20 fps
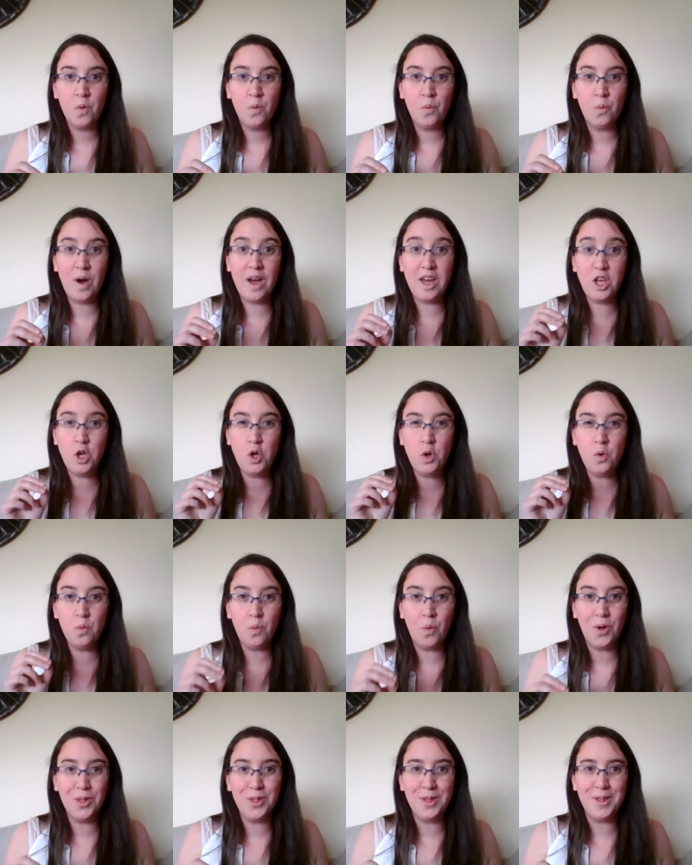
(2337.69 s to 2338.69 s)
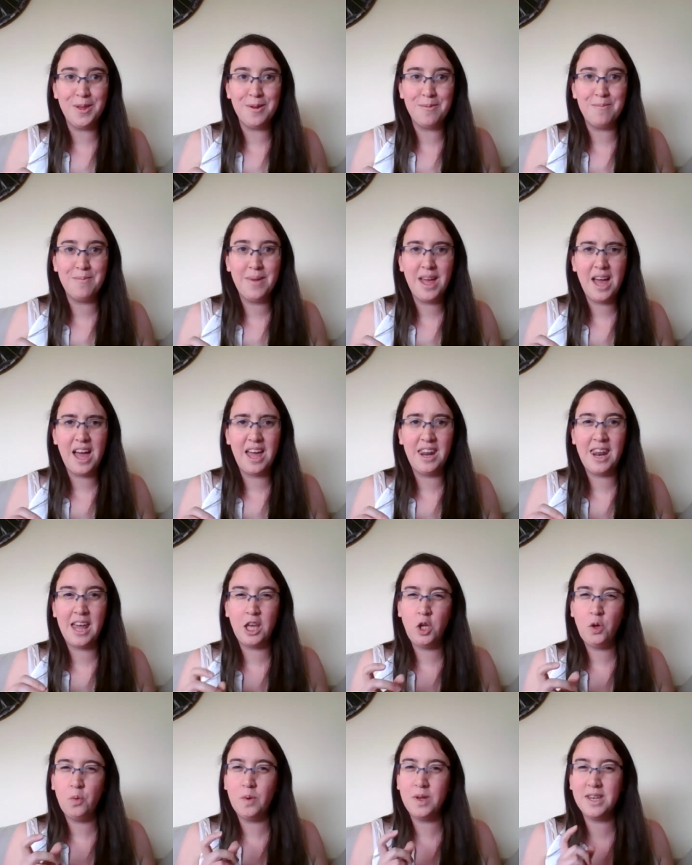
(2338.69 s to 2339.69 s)
where you want them, and
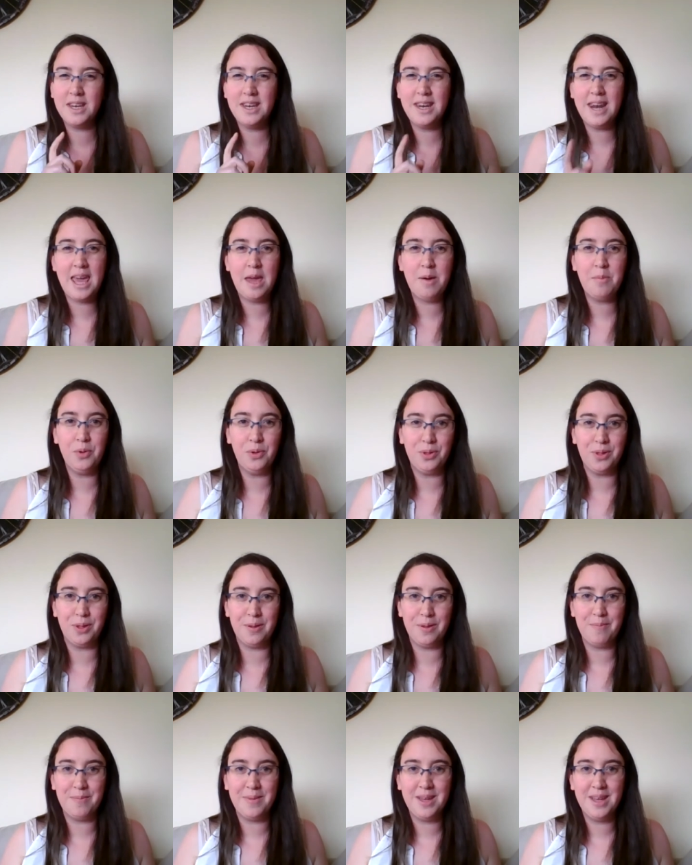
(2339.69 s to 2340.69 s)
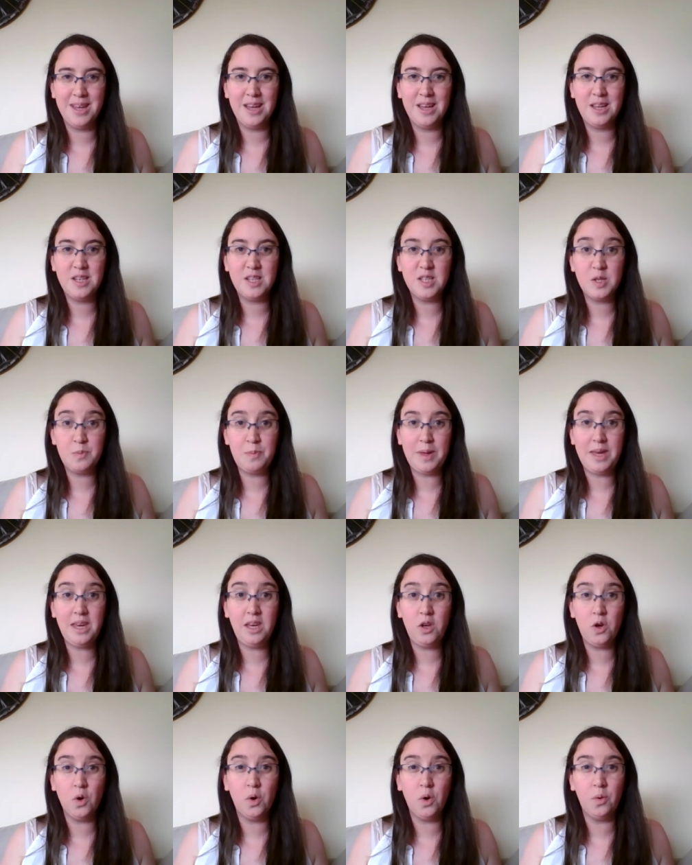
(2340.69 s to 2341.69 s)
that you would enable them to
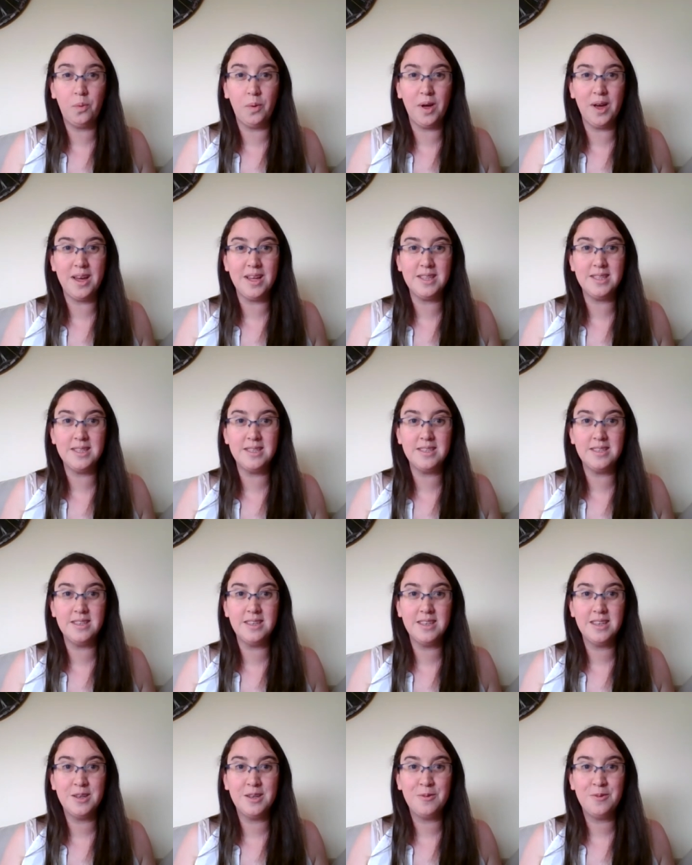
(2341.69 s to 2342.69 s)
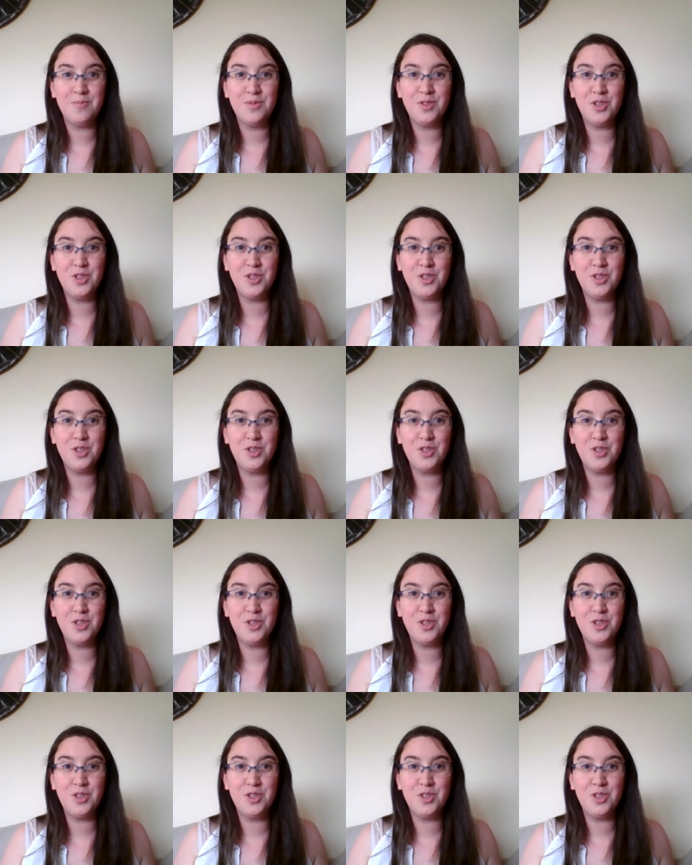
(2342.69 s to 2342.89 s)
speak your words, yeah.